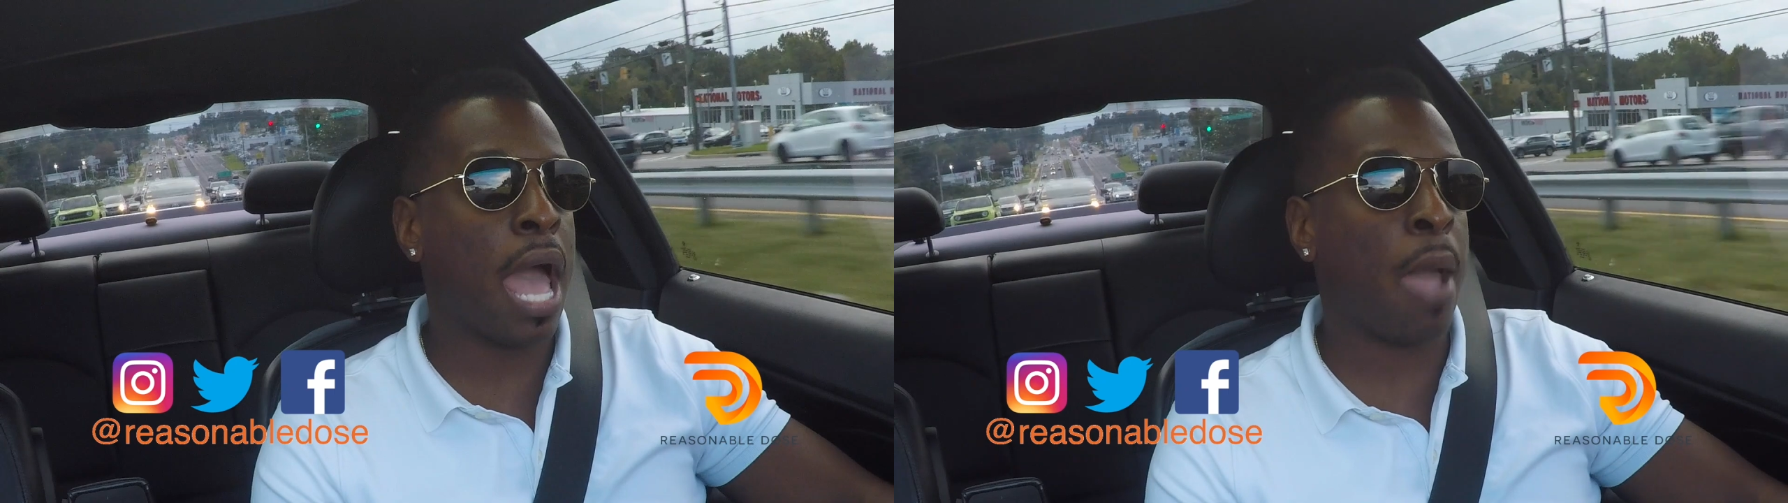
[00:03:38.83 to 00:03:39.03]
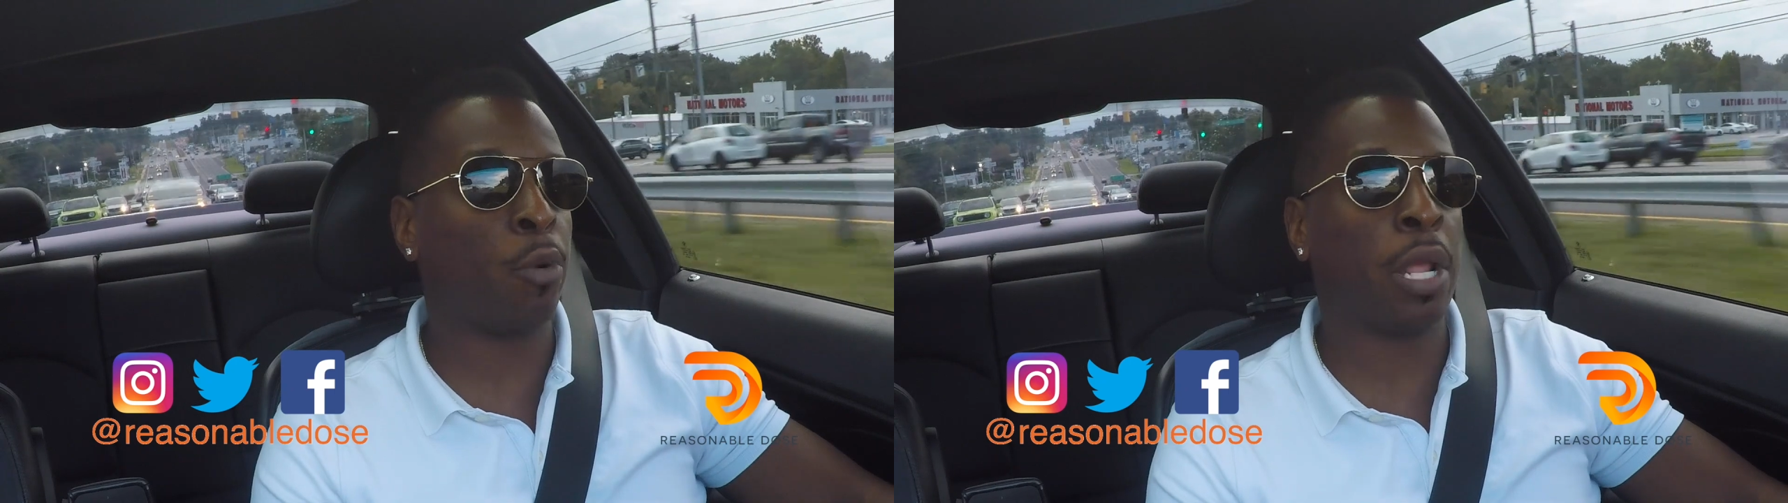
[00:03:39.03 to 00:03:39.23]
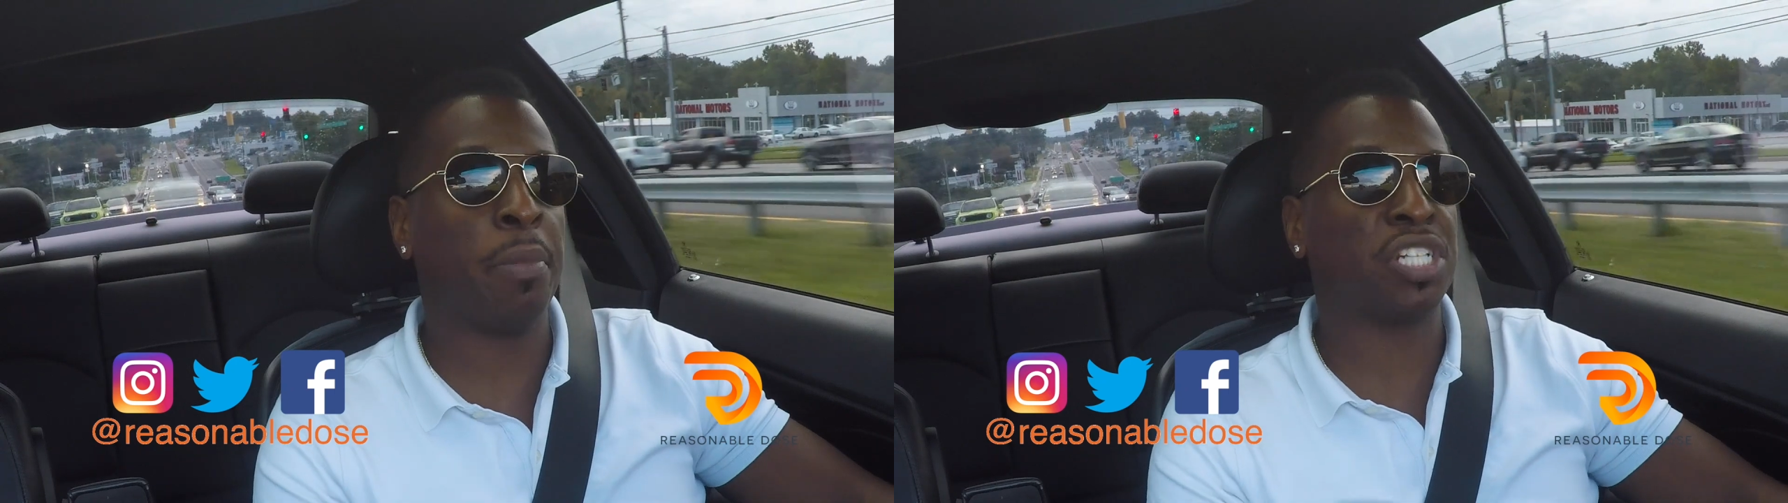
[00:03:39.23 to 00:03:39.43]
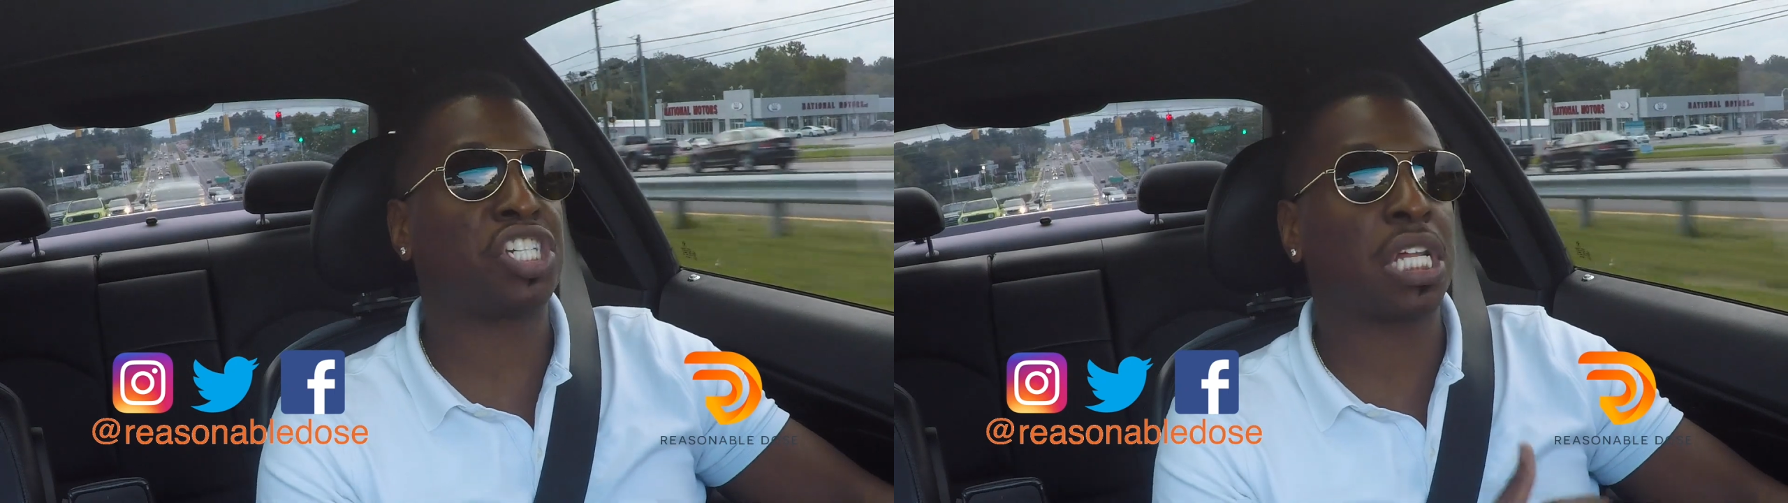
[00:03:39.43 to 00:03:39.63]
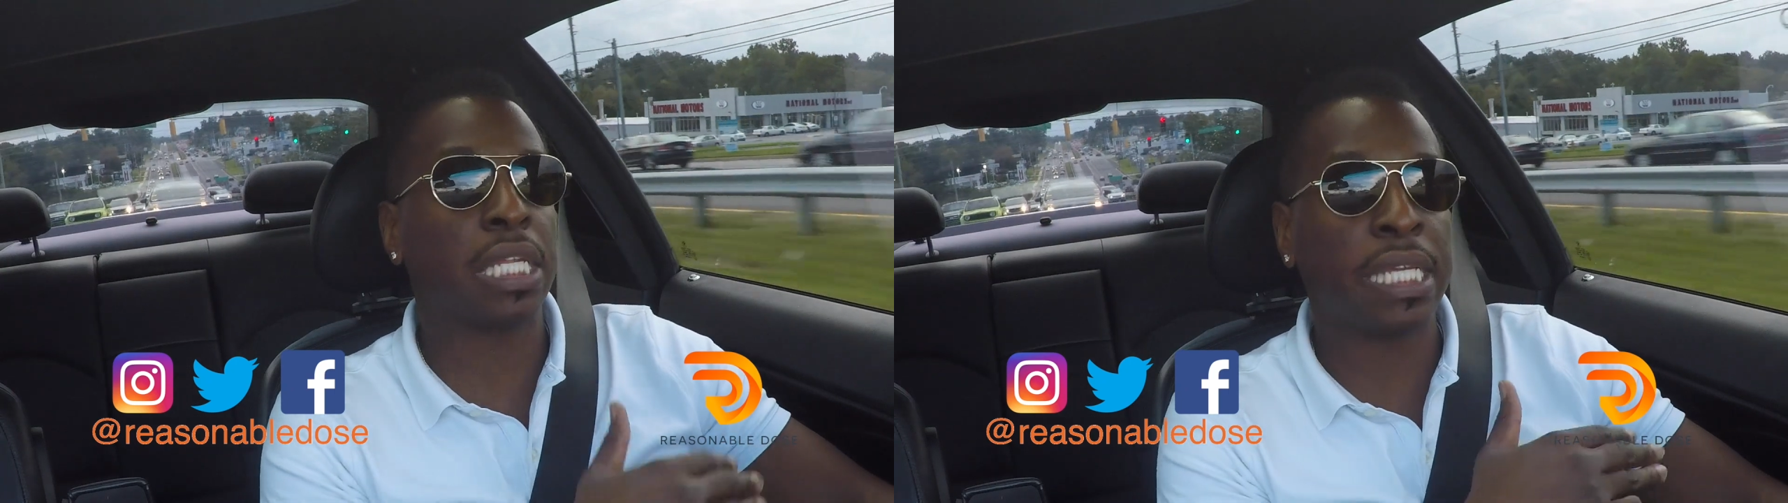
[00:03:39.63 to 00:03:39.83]
I'm on a
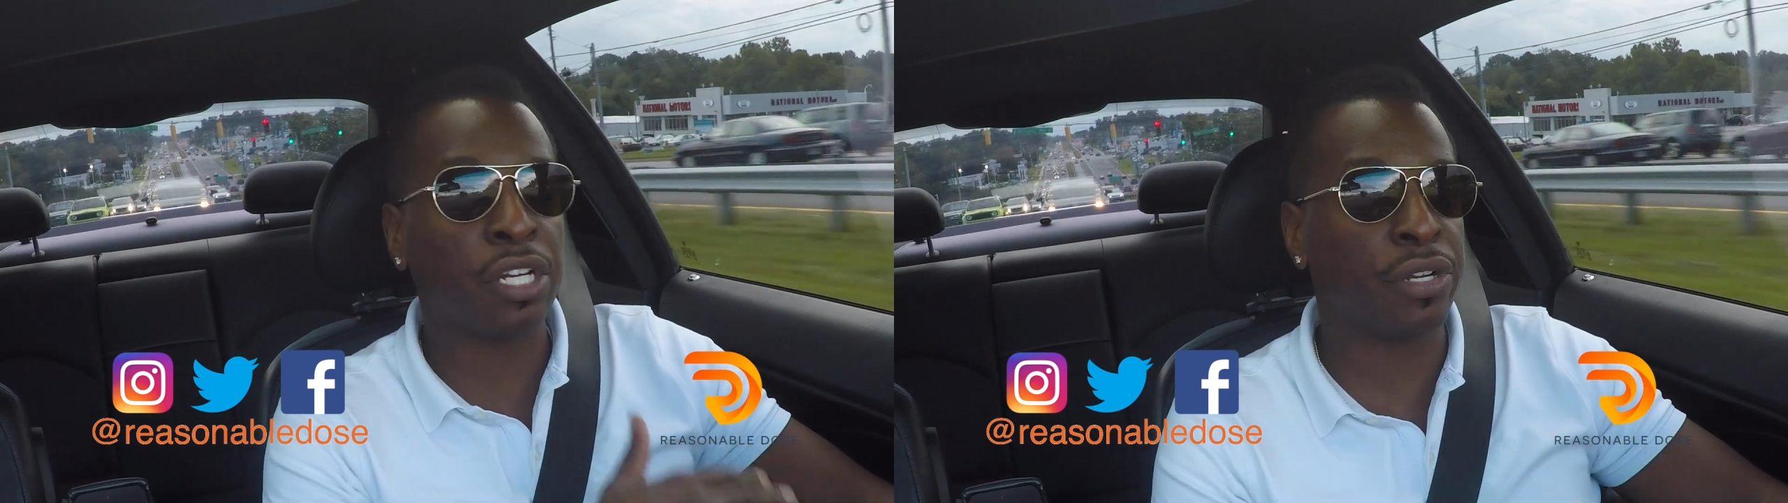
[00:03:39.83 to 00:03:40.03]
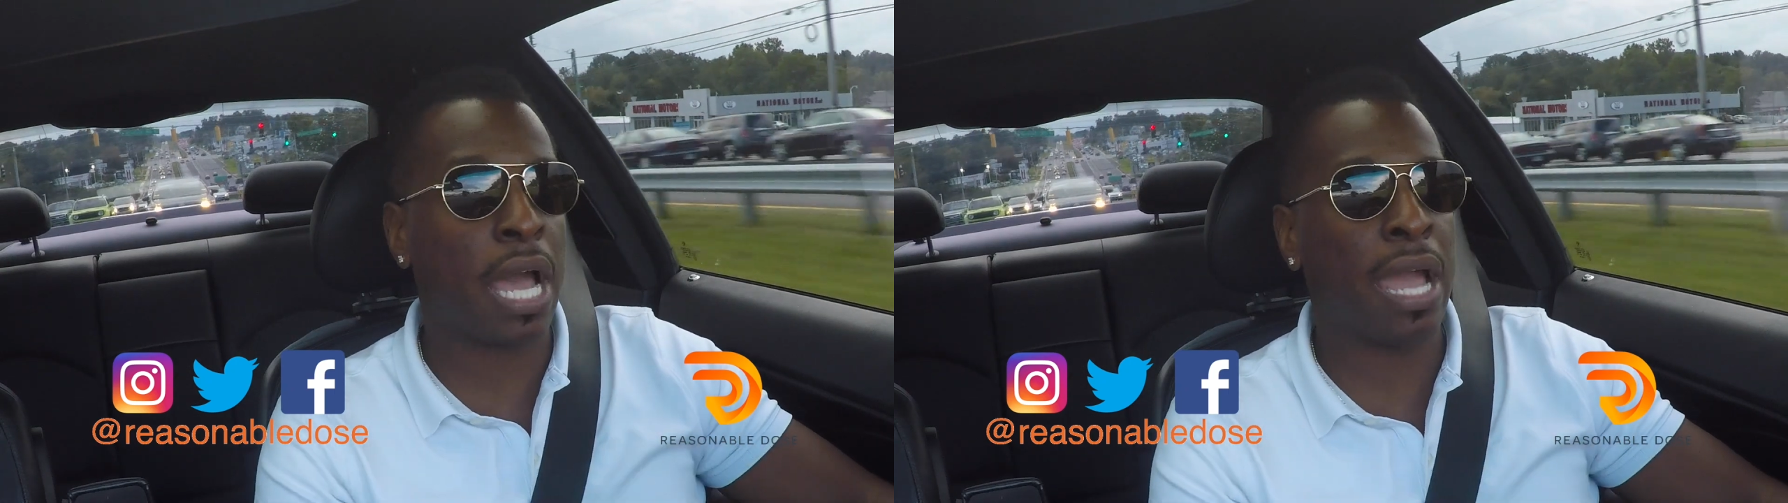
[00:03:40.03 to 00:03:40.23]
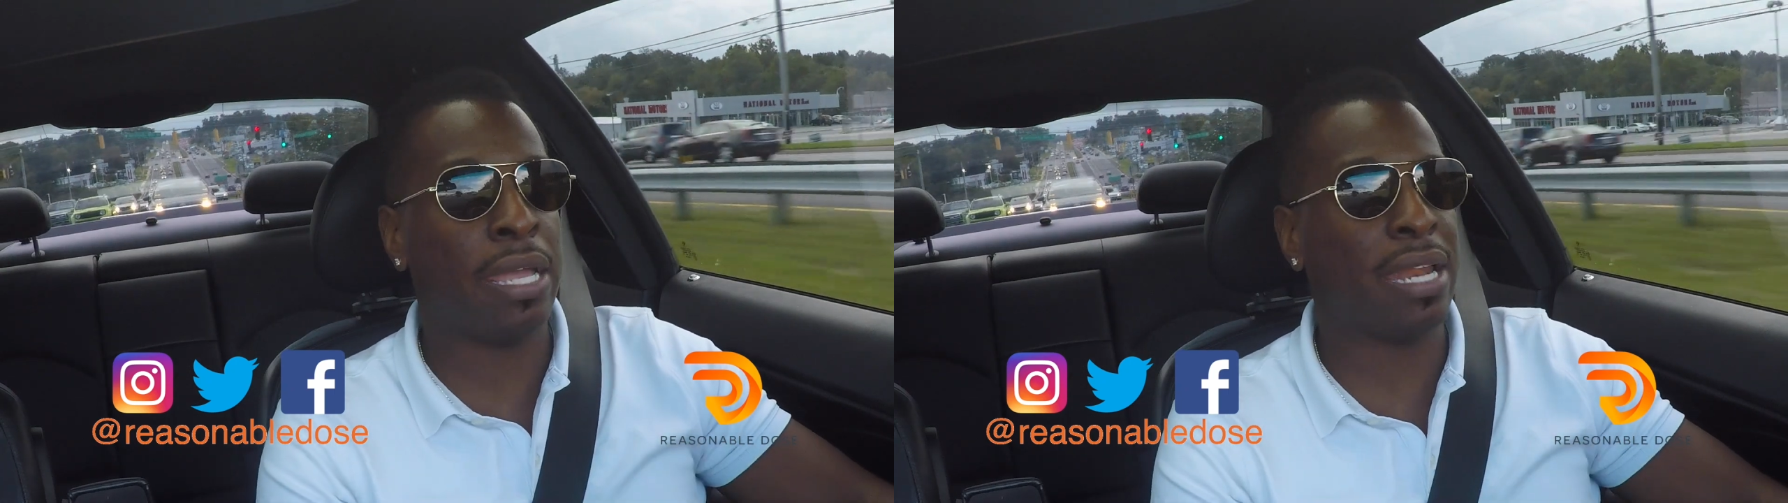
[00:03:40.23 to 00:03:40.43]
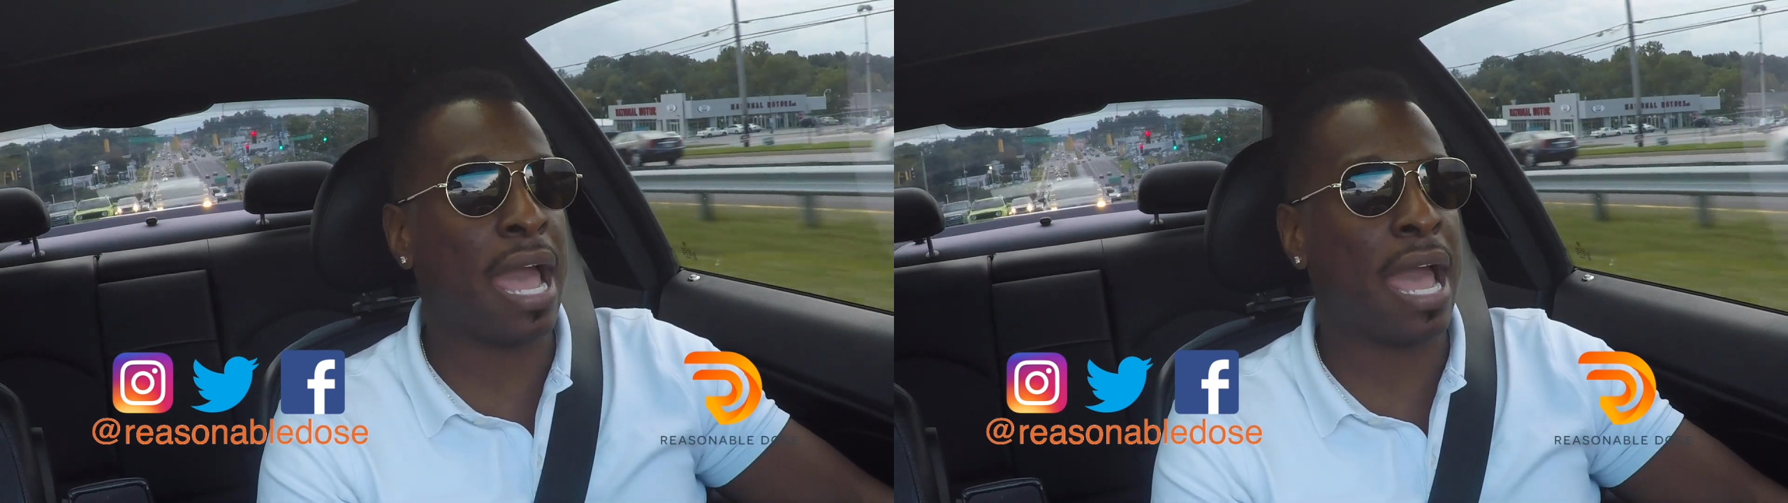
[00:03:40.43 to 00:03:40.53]
much cleaner diet.